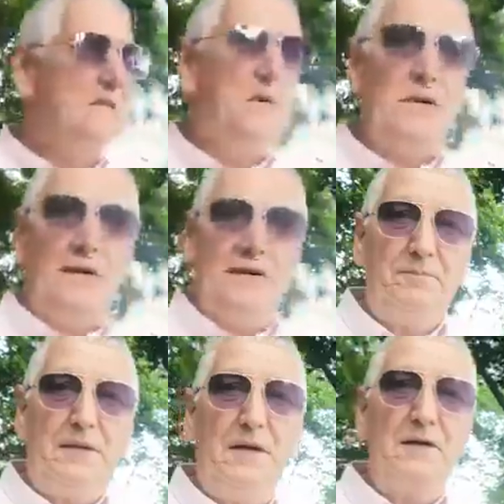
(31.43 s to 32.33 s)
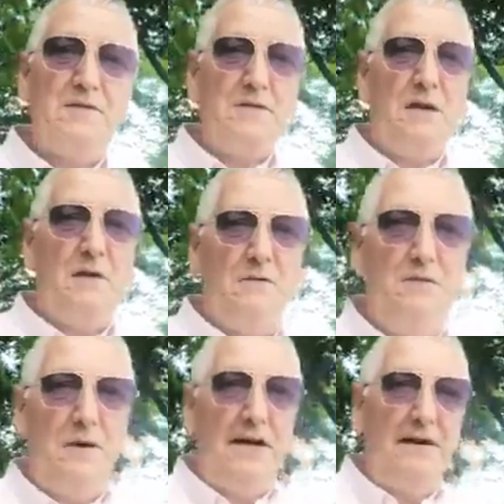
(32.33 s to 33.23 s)
So because
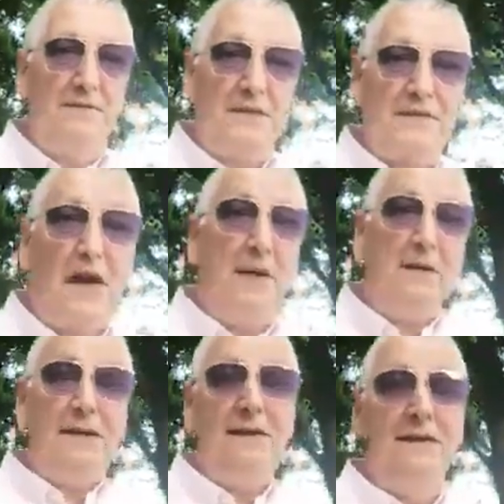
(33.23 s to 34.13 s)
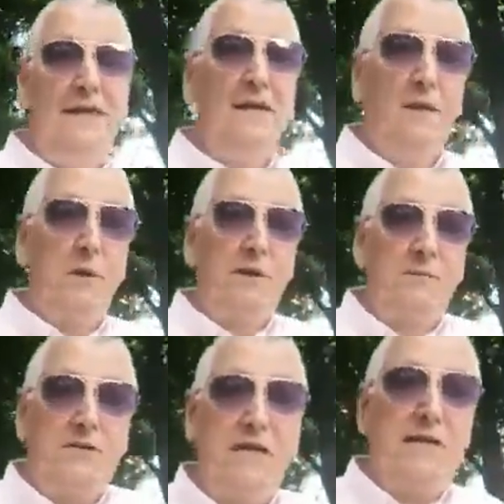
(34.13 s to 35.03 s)
of the timing with
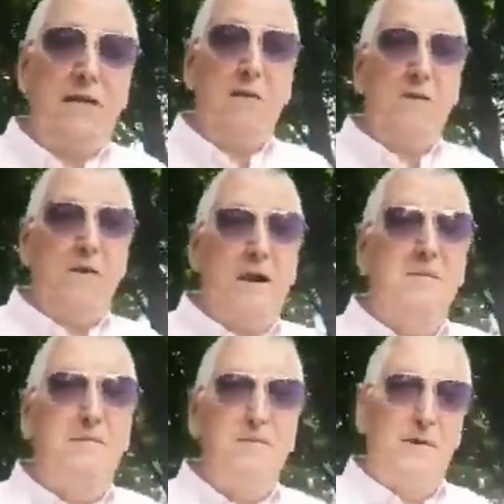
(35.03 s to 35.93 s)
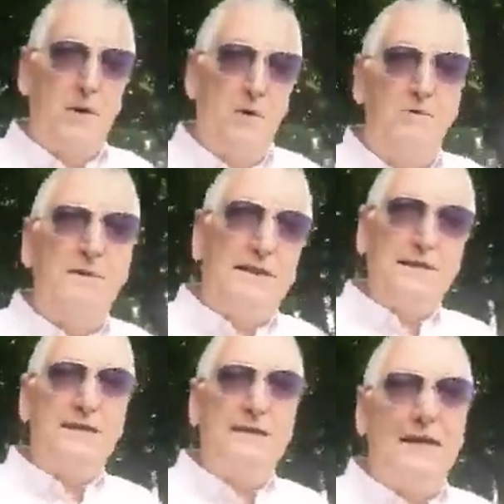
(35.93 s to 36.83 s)
the particular company that I'm involved
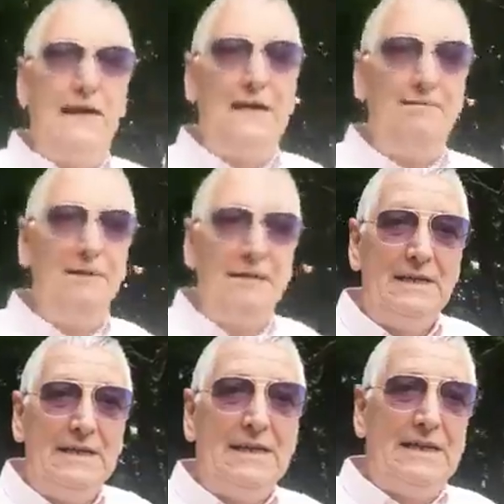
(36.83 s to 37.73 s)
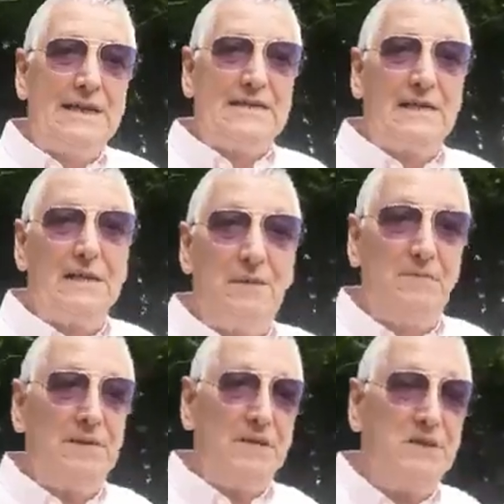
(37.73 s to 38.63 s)
in,
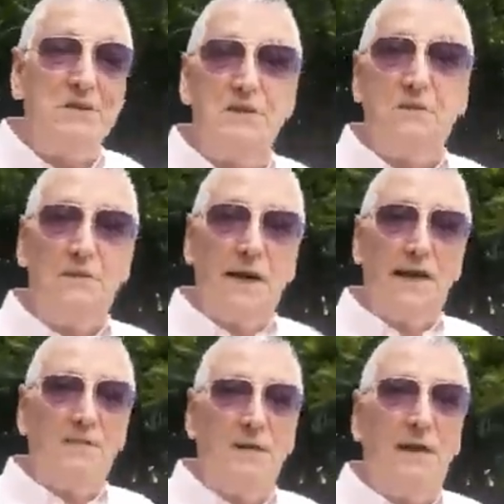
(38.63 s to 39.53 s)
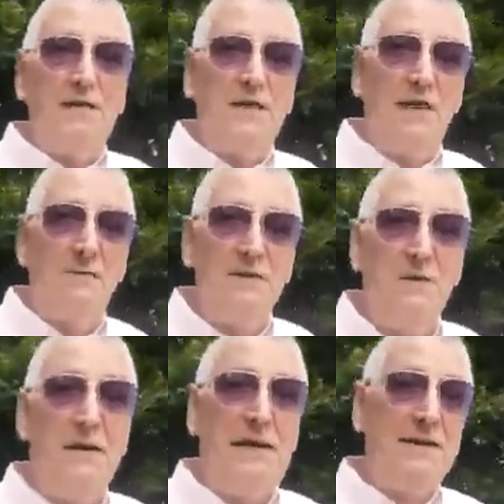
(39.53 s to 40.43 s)
the positions are available, are actually
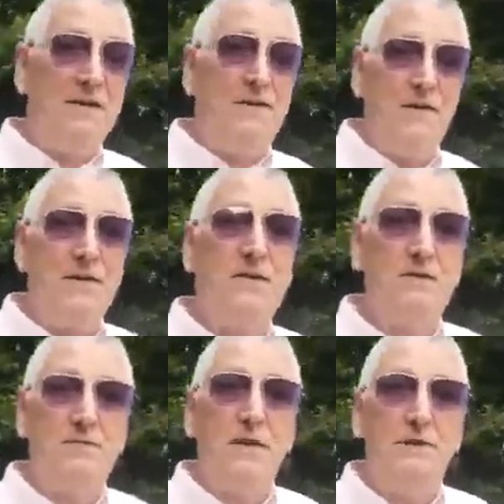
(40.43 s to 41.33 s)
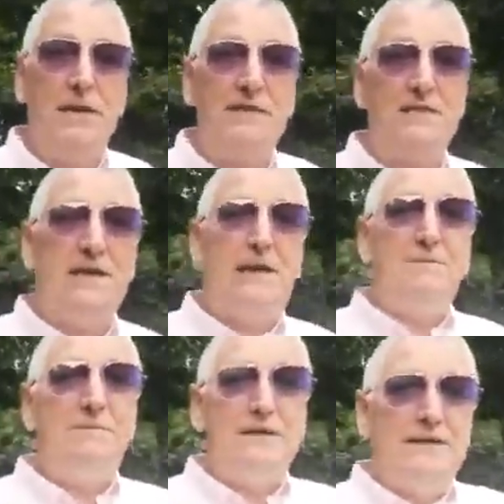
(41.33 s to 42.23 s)
coming to an end in just a few days'
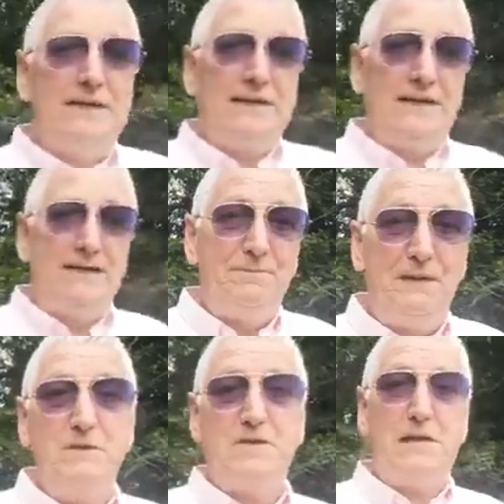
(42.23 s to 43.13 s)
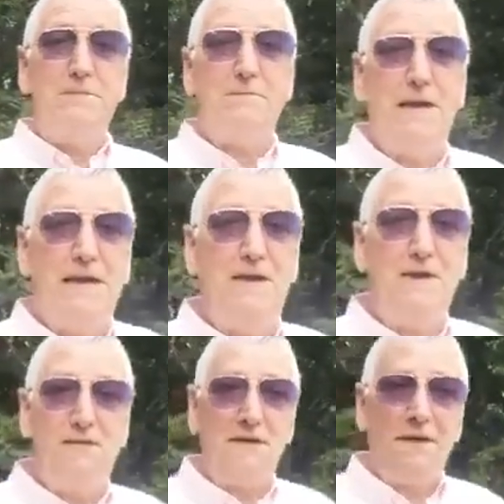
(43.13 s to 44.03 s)
time, it was time to make
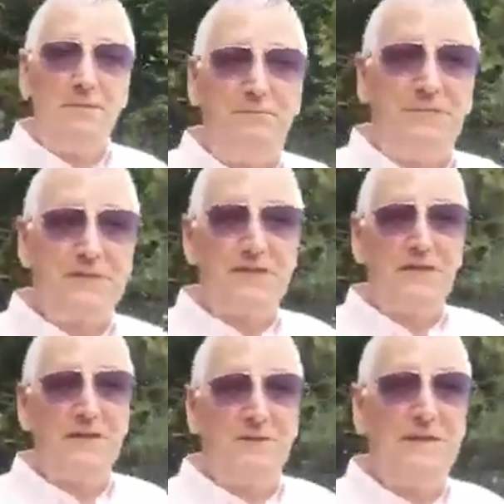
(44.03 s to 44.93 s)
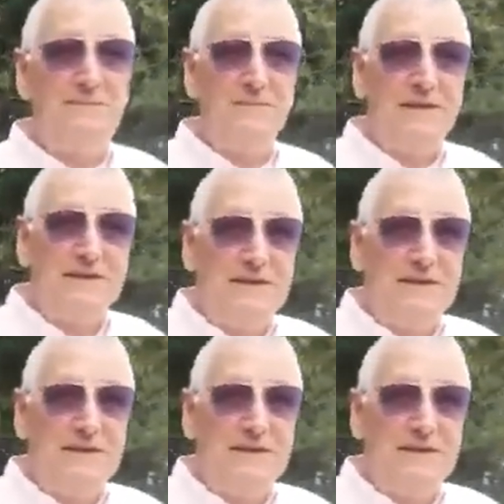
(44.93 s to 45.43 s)
another video. So